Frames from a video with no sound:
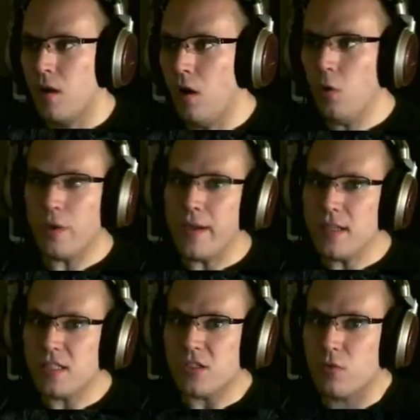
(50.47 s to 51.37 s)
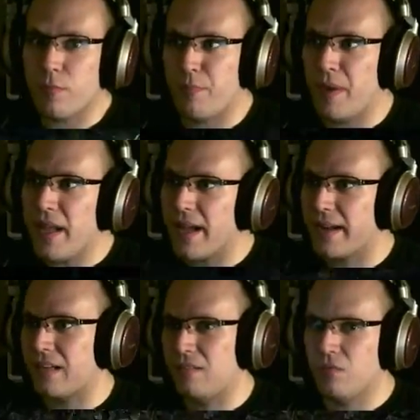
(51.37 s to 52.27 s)
Okay, so we're
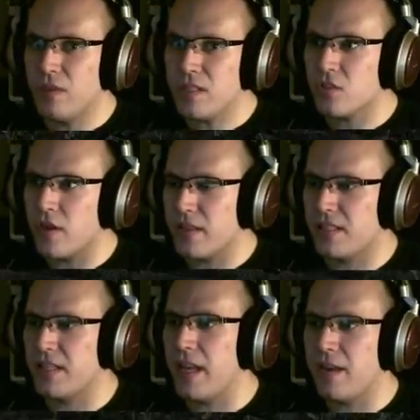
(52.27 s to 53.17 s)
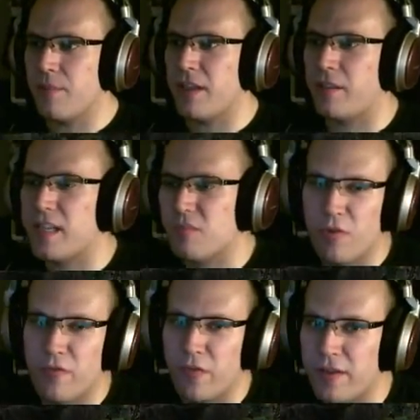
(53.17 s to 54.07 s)
back. Let's try this again and make it last
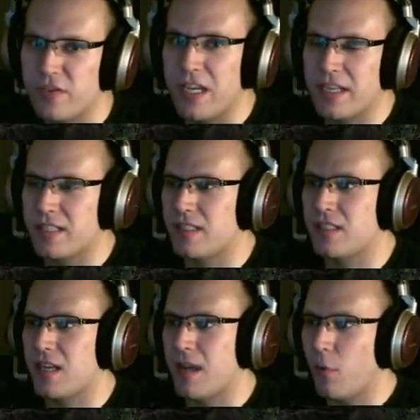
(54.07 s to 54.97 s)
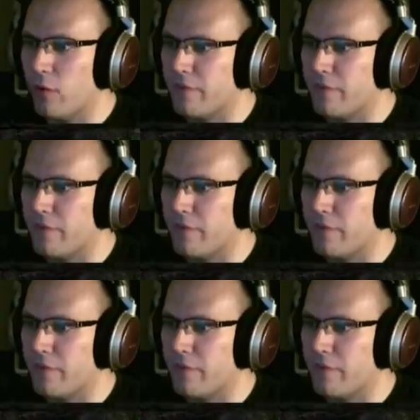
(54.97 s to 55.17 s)
more than five seconds this time. Holy